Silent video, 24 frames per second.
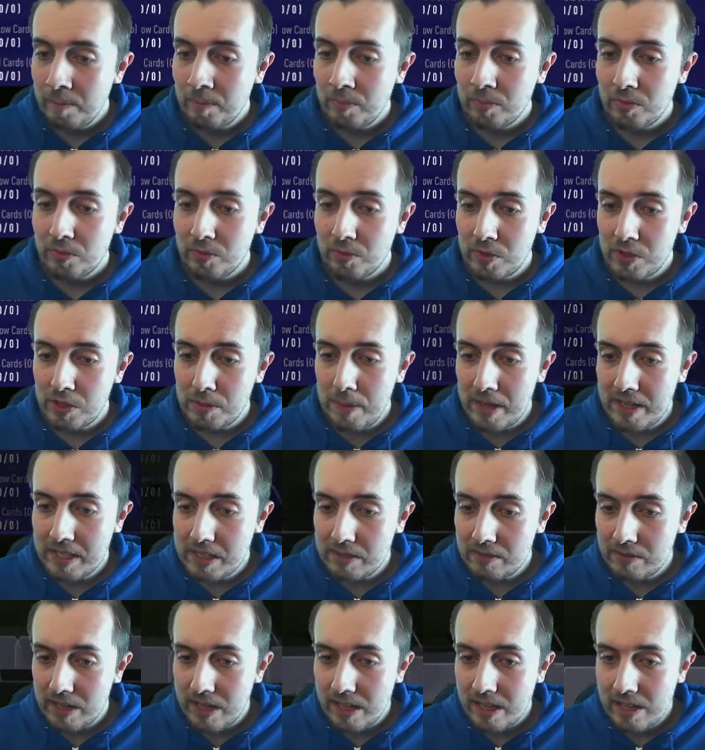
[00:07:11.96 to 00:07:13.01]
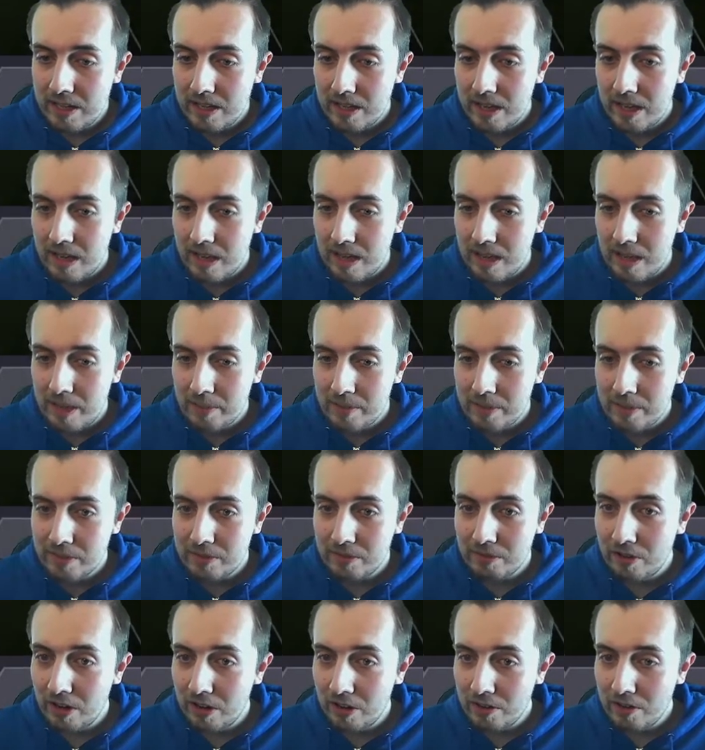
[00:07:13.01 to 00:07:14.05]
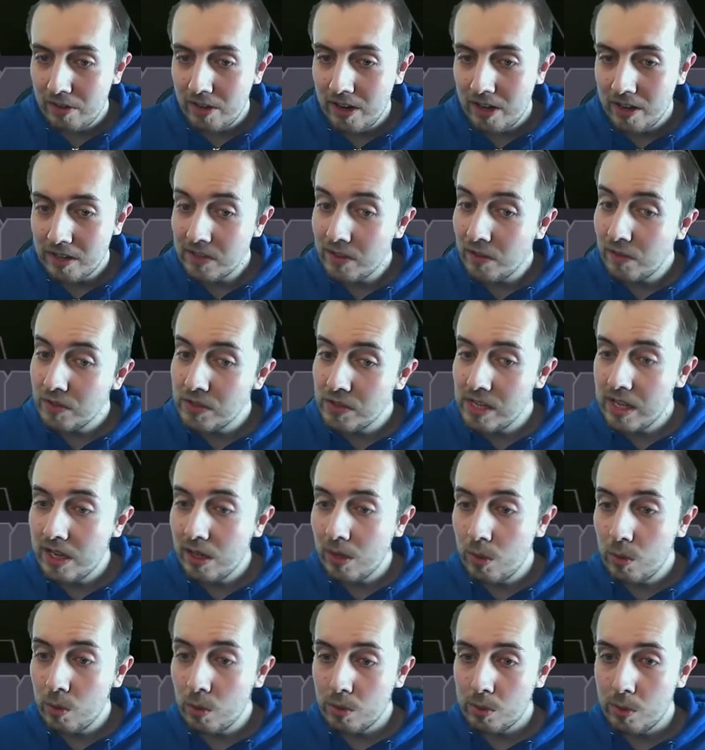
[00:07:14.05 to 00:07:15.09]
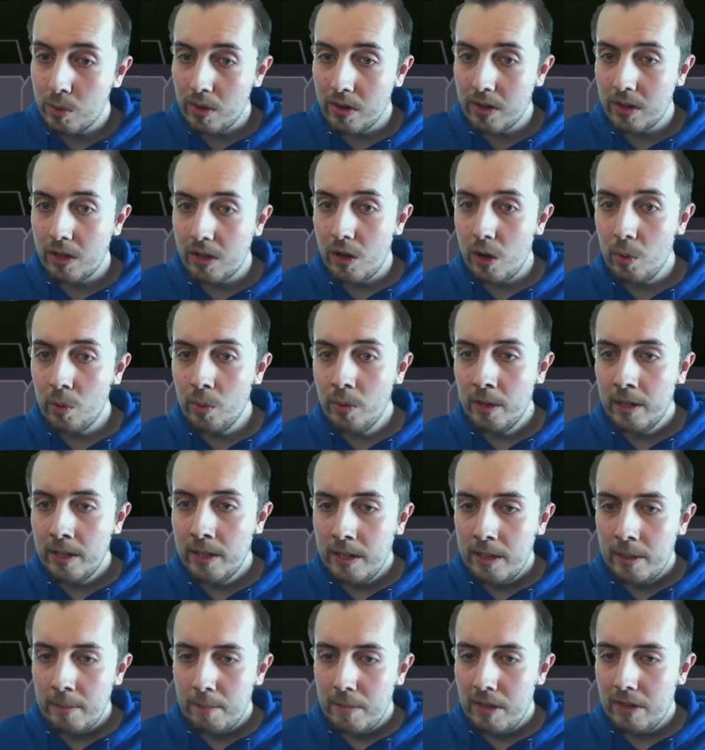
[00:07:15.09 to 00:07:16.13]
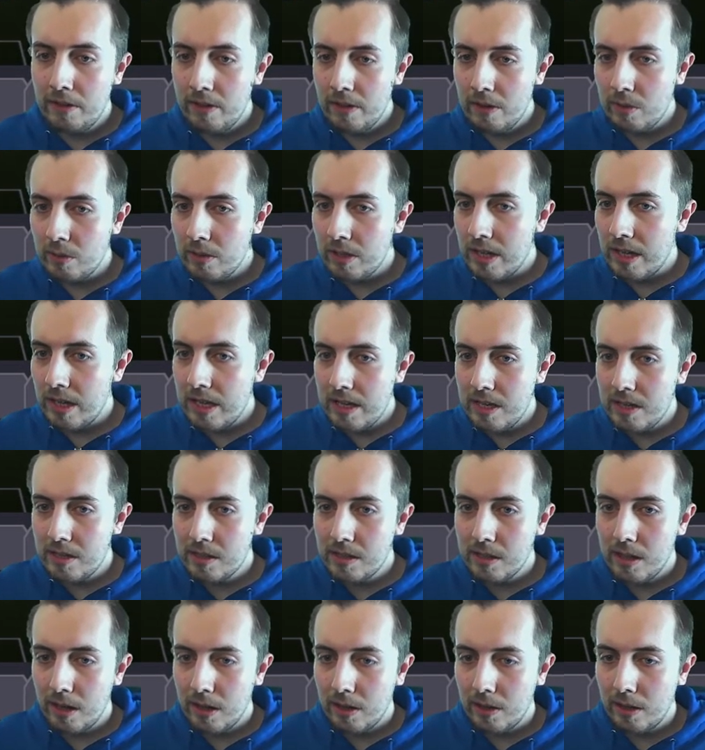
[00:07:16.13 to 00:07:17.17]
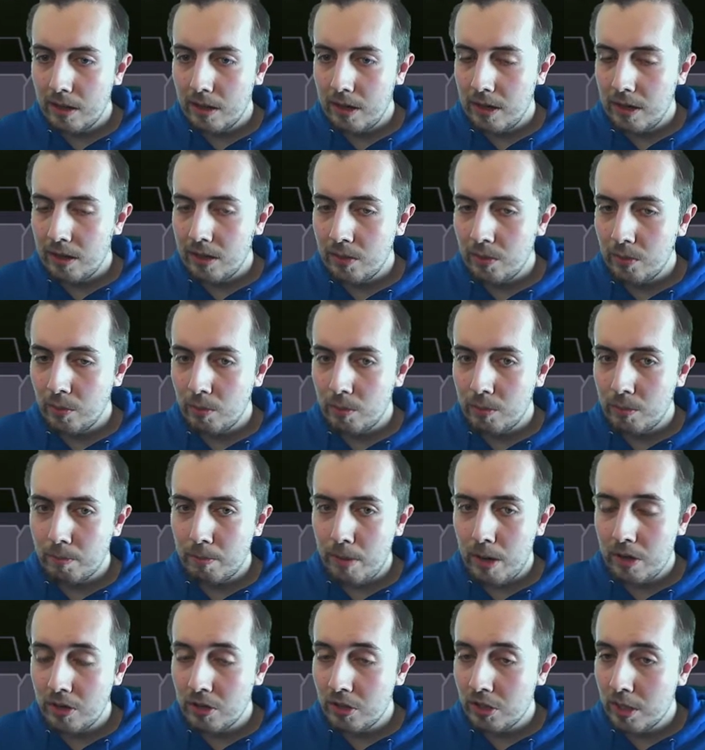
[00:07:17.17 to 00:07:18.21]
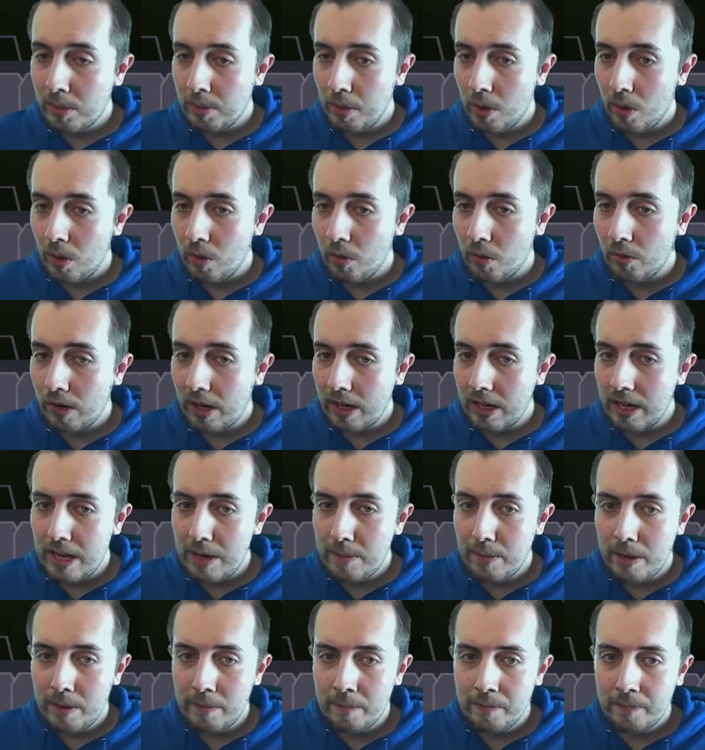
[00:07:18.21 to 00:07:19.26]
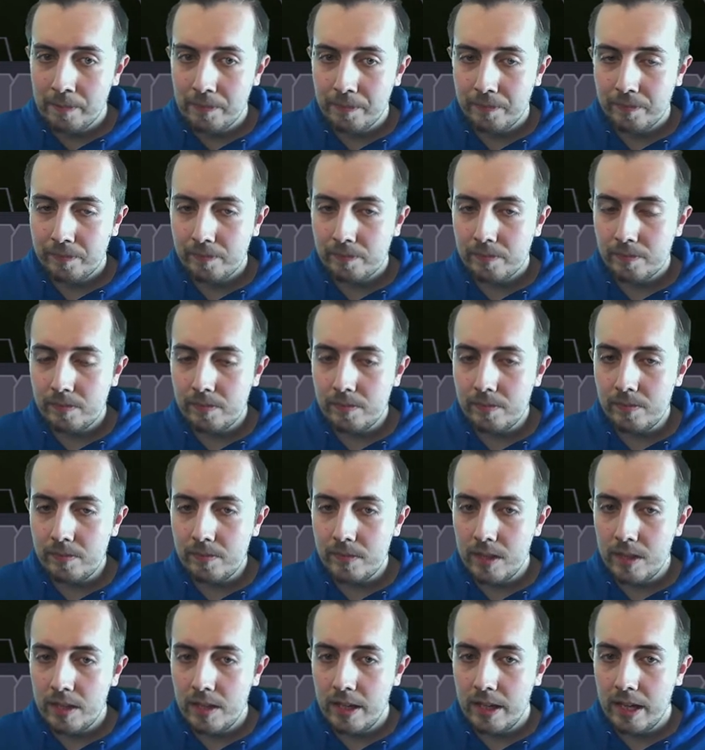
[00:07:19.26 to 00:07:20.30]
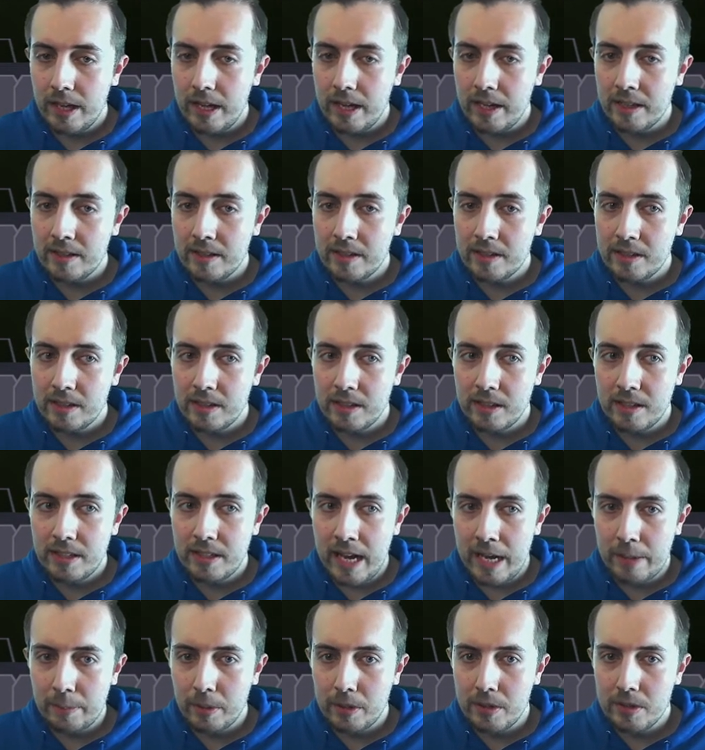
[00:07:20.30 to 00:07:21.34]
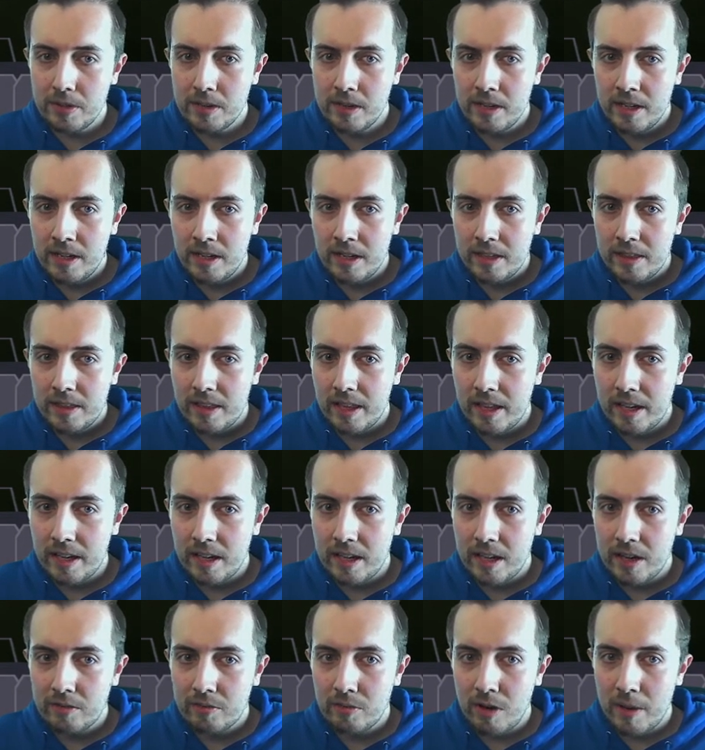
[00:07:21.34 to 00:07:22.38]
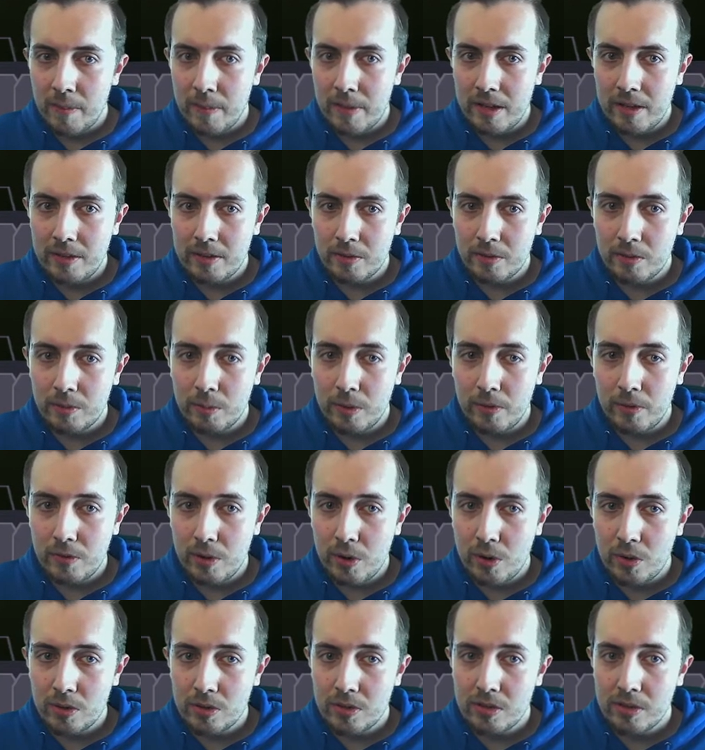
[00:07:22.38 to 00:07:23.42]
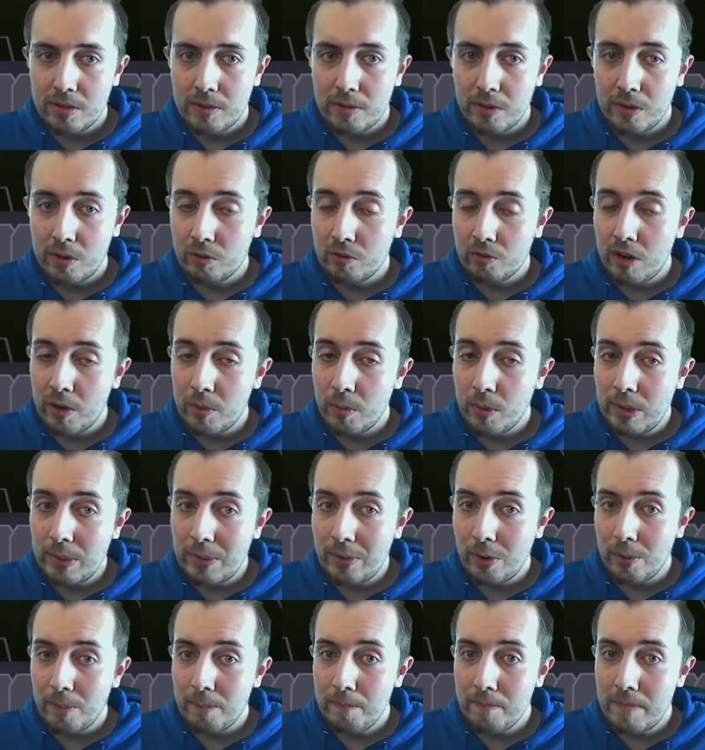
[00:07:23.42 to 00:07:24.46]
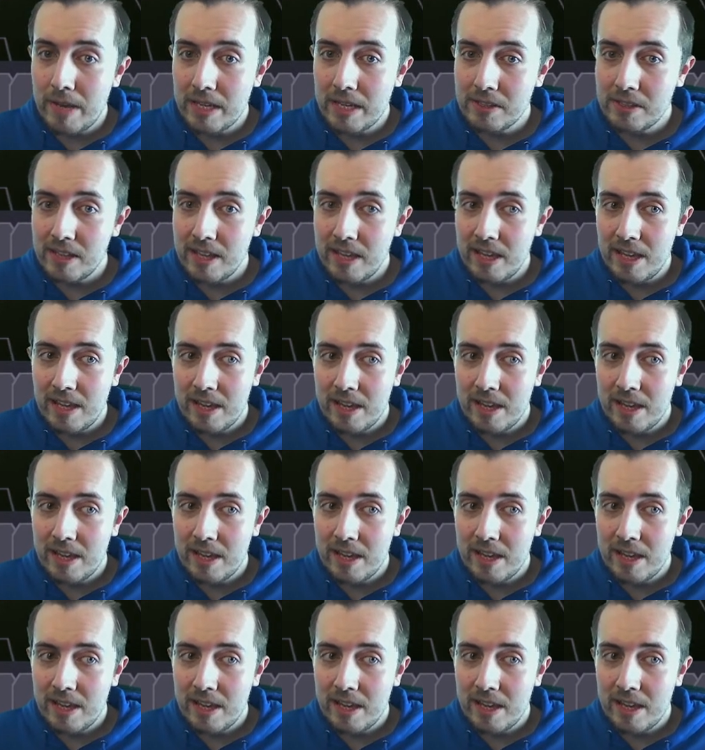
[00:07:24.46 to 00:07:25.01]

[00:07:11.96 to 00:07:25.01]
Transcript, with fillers: respectively. It's very, very nice. Obviously, in Courtois and goal. Midfield is a partnership of Kleber and Navas. Then right mid, we've got, or right wing, we've got Messi,